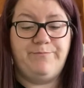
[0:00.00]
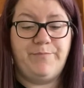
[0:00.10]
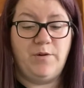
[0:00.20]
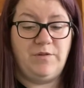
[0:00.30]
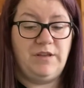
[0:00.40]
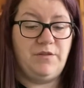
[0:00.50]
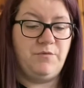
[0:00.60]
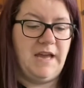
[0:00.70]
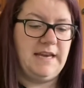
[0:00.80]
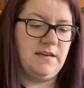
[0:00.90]
bottom
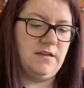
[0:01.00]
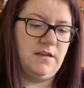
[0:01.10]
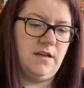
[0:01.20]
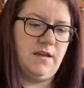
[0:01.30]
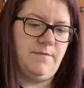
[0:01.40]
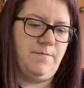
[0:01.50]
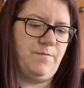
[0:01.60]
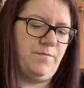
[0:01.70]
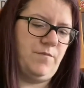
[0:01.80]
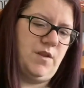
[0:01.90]
thread,
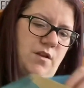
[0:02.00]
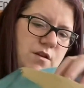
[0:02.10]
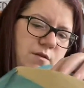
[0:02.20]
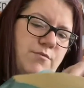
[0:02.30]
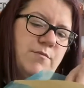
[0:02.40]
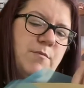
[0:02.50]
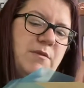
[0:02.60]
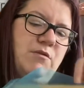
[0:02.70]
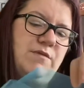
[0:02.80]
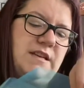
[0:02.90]
so you
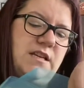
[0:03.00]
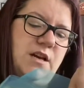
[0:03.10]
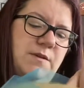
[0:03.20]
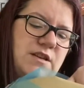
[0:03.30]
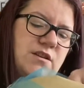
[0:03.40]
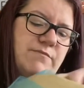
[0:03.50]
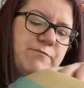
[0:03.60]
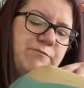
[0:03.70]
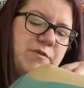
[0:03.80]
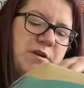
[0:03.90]
probably already know it just
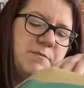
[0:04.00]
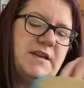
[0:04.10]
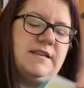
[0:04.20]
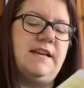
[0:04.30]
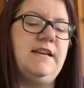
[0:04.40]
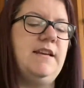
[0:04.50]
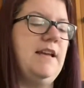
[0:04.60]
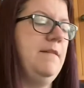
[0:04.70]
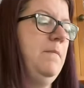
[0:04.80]
by me saying that.